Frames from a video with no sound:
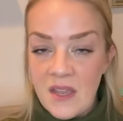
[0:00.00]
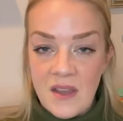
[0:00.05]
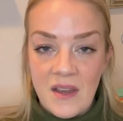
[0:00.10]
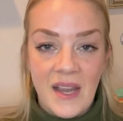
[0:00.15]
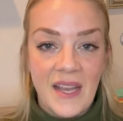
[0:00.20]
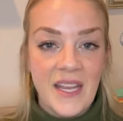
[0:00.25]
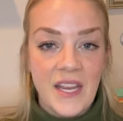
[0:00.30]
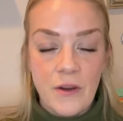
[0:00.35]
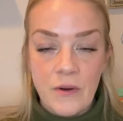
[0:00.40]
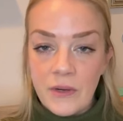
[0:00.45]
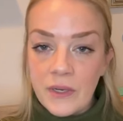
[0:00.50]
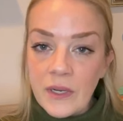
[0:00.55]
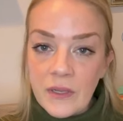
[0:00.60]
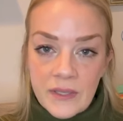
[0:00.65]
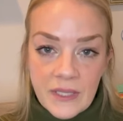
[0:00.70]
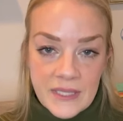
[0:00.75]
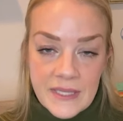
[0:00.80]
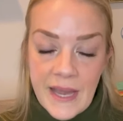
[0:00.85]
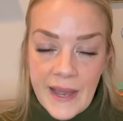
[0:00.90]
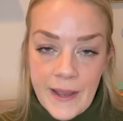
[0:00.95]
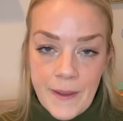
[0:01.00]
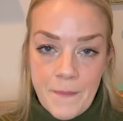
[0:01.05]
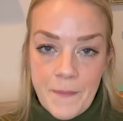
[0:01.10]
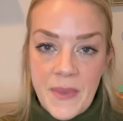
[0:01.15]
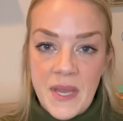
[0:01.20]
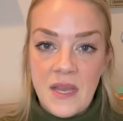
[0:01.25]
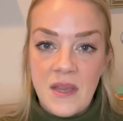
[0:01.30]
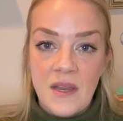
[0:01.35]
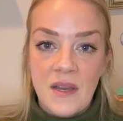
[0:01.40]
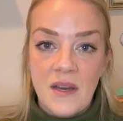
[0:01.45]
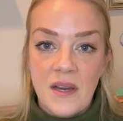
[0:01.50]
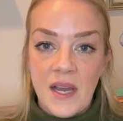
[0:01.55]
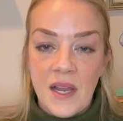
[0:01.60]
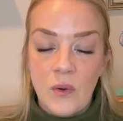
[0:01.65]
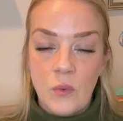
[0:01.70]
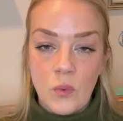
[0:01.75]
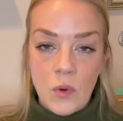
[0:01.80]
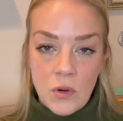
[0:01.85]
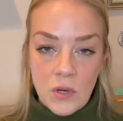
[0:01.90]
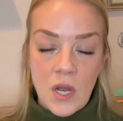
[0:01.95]
I hear it all the time. I
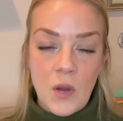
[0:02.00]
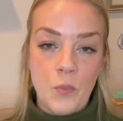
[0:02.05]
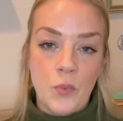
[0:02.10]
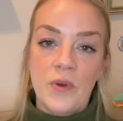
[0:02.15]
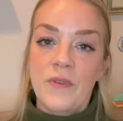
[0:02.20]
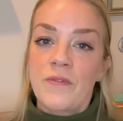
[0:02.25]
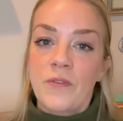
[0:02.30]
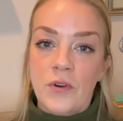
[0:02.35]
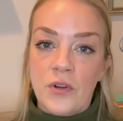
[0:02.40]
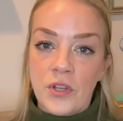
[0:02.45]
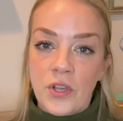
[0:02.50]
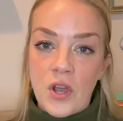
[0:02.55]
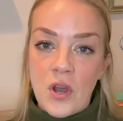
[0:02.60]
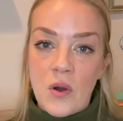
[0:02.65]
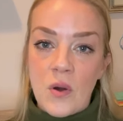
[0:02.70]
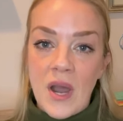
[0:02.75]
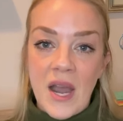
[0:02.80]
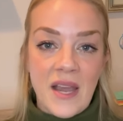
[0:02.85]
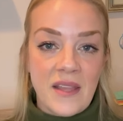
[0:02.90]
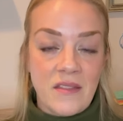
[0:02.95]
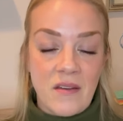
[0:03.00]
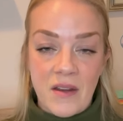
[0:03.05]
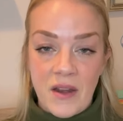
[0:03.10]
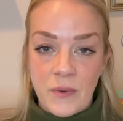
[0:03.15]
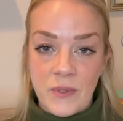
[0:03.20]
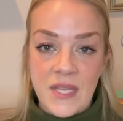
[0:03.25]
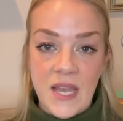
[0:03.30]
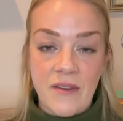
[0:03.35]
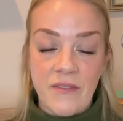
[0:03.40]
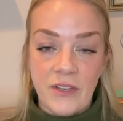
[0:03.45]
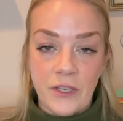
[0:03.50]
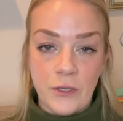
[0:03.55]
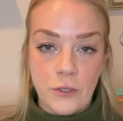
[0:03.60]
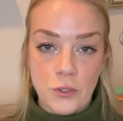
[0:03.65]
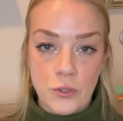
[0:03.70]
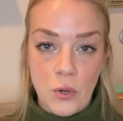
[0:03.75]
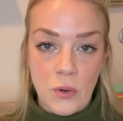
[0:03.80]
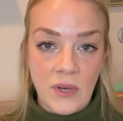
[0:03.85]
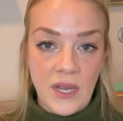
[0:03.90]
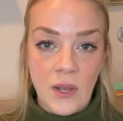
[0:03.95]
woke up with vertigo. I thought I was having a
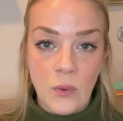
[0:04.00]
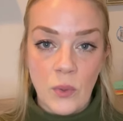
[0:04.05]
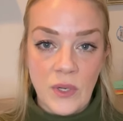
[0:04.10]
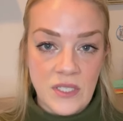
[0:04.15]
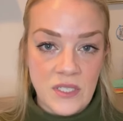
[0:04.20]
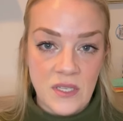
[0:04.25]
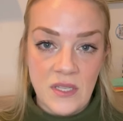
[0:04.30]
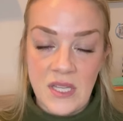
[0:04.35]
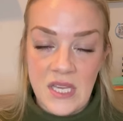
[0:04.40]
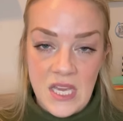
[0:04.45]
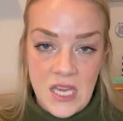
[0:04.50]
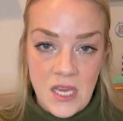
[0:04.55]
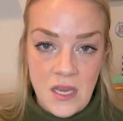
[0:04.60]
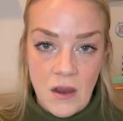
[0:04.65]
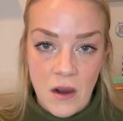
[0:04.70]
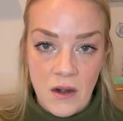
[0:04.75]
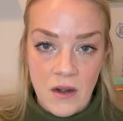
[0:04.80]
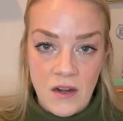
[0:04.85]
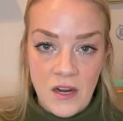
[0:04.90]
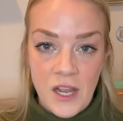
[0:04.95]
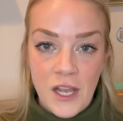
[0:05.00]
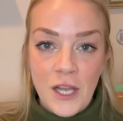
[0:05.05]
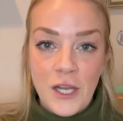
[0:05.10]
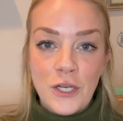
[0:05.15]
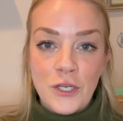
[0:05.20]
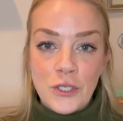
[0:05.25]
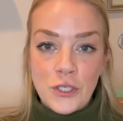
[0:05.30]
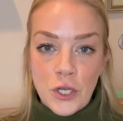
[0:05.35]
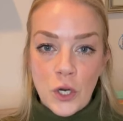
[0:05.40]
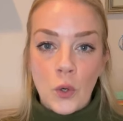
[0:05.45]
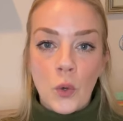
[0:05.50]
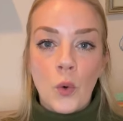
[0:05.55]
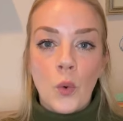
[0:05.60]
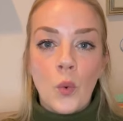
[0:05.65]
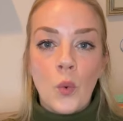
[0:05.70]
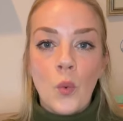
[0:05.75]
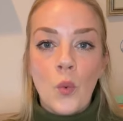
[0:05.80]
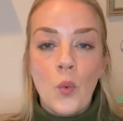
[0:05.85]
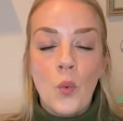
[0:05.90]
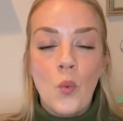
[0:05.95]
stroke. I went to the ER. So
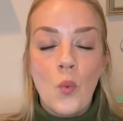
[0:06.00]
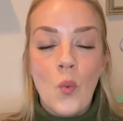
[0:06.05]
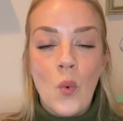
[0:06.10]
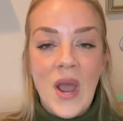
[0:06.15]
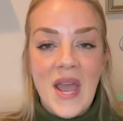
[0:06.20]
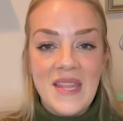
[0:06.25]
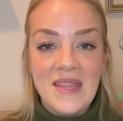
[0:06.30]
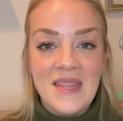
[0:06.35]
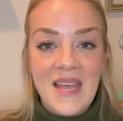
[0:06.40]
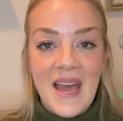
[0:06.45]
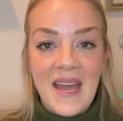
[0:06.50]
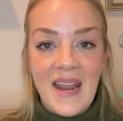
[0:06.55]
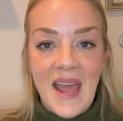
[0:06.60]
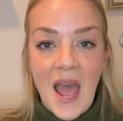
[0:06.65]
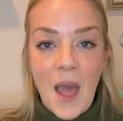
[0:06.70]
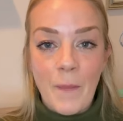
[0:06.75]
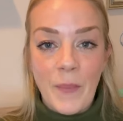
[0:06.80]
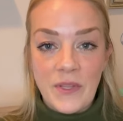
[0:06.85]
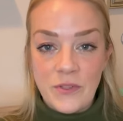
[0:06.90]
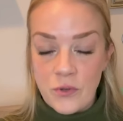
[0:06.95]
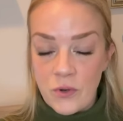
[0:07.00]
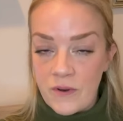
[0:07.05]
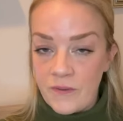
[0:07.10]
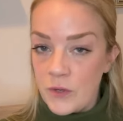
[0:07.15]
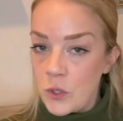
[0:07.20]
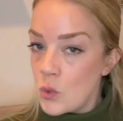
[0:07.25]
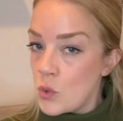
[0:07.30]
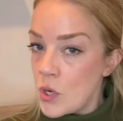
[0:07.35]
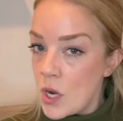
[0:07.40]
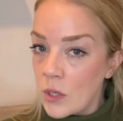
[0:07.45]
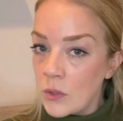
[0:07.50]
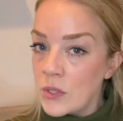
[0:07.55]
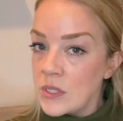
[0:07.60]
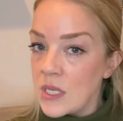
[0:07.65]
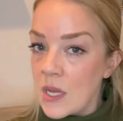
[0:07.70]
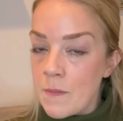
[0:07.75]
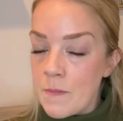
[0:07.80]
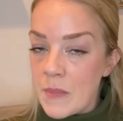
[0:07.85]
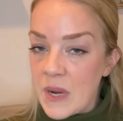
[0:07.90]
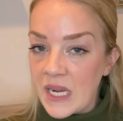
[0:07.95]
when that happens, or if you know
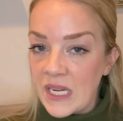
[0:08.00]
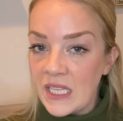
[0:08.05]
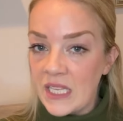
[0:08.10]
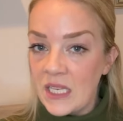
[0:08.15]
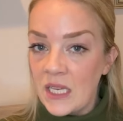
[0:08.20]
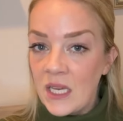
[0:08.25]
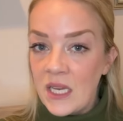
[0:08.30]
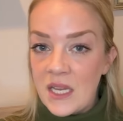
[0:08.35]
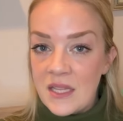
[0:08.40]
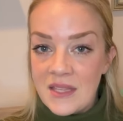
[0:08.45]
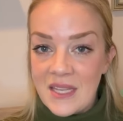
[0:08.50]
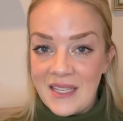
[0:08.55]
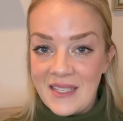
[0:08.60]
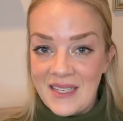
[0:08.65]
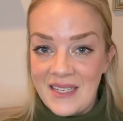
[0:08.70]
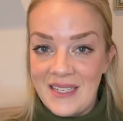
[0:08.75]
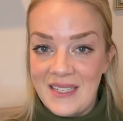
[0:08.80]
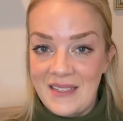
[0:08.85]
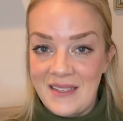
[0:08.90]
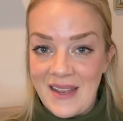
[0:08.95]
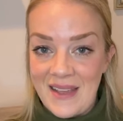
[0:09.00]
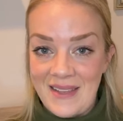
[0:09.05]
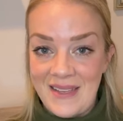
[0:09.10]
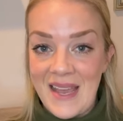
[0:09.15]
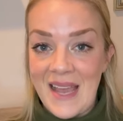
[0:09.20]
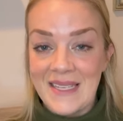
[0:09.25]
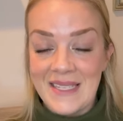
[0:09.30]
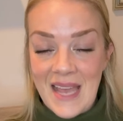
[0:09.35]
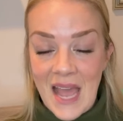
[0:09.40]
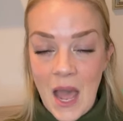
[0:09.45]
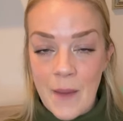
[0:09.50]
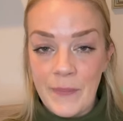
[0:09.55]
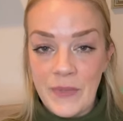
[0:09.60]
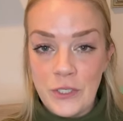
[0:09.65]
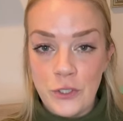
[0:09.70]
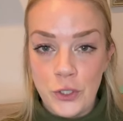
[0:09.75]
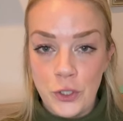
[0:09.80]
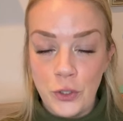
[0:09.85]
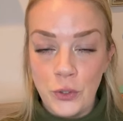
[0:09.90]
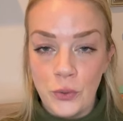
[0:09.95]
somebody that it has happened
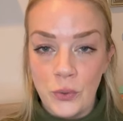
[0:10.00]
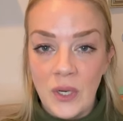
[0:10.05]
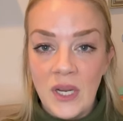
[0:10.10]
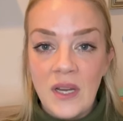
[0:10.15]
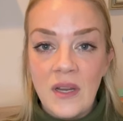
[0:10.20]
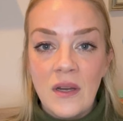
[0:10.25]
to,